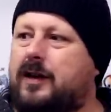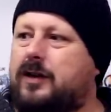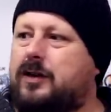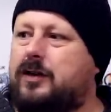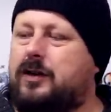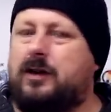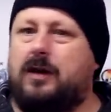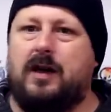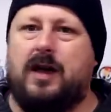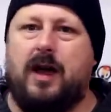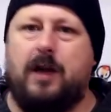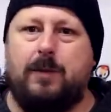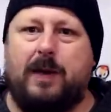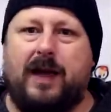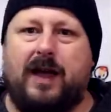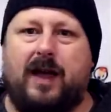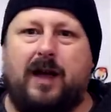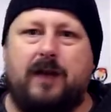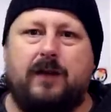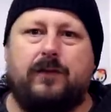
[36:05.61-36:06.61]
you could go
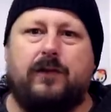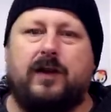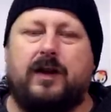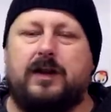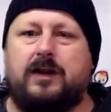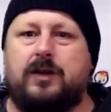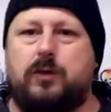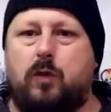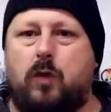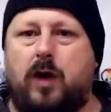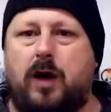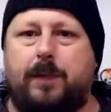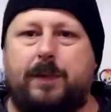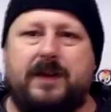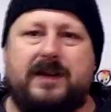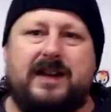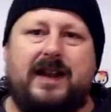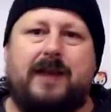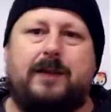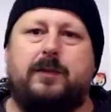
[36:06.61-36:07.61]
back over it wipe
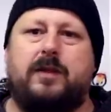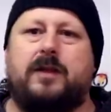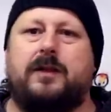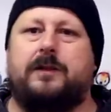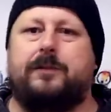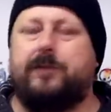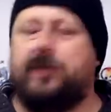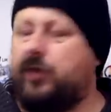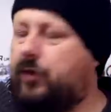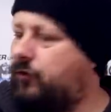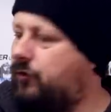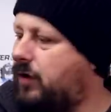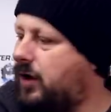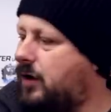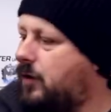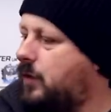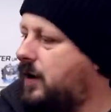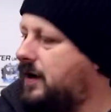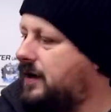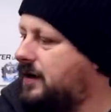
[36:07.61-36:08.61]
it down with a
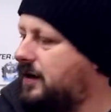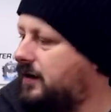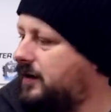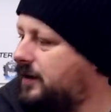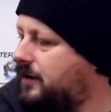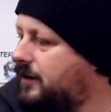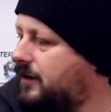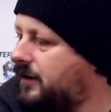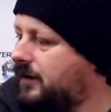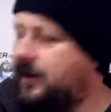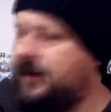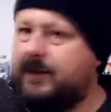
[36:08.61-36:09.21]
throwaway kind of